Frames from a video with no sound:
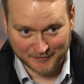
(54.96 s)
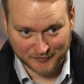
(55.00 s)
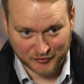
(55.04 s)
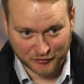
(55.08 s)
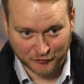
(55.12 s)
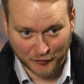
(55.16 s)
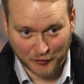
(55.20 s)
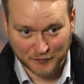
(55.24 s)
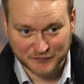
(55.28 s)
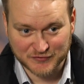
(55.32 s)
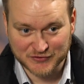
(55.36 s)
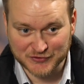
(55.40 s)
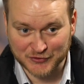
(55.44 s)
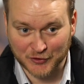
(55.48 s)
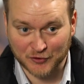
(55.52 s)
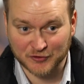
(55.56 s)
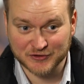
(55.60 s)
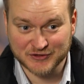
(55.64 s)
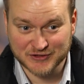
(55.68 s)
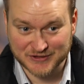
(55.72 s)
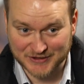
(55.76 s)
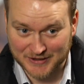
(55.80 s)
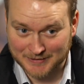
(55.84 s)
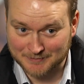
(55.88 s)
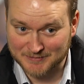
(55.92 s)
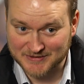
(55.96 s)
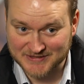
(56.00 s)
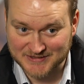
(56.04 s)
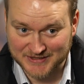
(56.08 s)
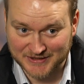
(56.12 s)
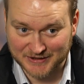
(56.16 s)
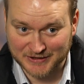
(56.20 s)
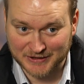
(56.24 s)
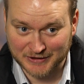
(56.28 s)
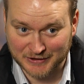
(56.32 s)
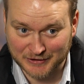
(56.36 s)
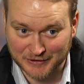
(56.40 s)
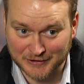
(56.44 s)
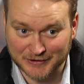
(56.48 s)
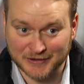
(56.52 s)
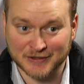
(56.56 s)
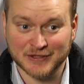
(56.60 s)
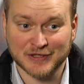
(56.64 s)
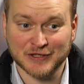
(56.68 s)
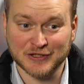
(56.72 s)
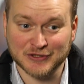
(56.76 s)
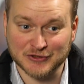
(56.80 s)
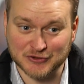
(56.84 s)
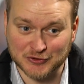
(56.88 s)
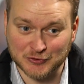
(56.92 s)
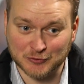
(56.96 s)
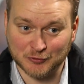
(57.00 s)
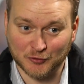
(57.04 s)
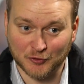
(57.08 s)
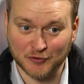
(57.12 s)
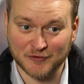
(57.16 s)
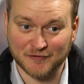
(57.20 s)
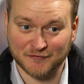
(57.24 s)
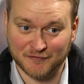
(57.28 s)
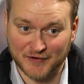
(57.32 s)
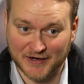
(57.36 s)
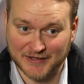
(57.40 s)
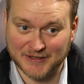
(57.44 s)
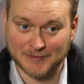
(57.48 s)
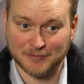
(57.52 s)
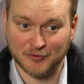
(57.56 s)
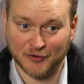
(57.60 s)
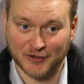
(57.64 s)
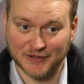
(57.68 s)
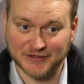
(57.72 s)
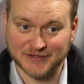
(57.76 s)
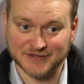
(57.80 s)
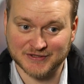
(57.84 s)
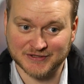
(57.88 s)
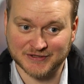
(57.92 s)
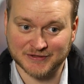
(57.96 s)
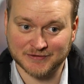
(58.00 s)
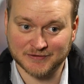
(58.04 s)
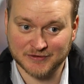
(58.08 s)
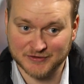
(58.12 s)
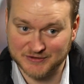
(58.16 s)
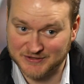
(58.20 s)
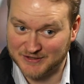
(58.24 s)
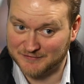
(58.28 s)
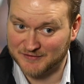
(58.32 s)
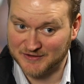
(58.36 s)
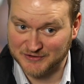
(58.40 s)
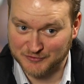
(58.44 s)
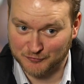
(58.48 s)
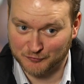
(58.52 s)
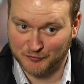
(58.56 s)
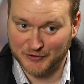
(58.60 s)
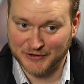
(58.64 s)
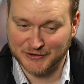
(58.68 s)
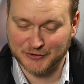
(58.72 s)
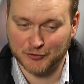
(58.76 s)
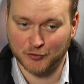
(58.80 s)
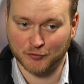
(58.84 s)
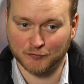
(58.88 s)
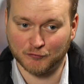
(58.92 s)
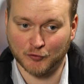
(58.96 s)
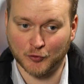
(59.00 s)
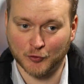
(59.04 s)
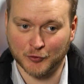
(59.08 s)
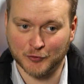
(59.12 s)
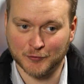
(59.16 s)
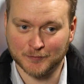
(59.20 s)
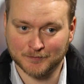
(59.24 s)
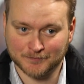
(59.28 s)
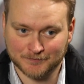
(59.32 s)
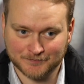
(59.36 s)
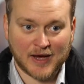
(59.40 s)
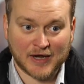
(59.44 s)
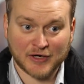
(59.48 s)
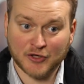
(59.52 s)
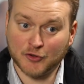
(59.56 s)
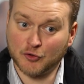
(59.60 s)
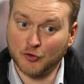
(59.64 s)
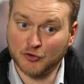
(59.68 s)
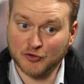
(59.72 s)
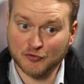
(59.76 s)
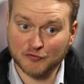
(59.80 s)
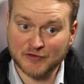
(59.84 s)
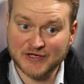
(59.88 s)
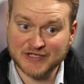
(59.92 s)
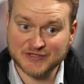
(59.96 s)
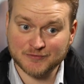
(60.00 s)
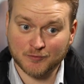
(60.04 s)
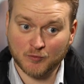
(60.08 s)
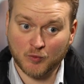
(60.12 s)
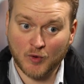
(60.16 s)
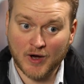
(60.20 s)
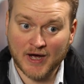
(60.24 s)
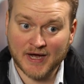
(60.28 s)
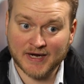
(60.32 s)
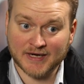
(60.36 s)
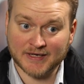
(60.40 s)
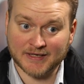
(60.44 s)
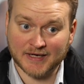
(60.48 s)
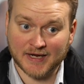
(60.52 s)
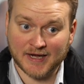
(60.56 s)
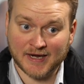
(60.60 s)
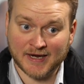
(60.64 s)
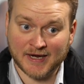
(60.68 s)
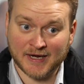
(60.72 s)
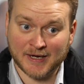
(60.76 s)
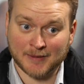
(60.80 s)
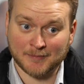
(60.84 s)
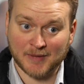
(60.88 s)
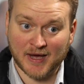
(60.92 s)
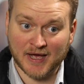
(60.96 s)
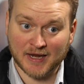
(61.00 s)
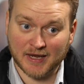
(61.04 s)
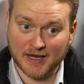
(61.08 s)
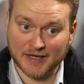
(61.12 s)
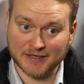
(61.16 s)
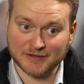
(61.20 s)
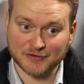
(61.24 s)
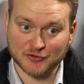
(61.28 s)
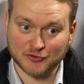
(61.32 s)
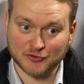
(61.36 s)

growth stocks in particular do look very pricey because they've had a really good run. And another reason why I like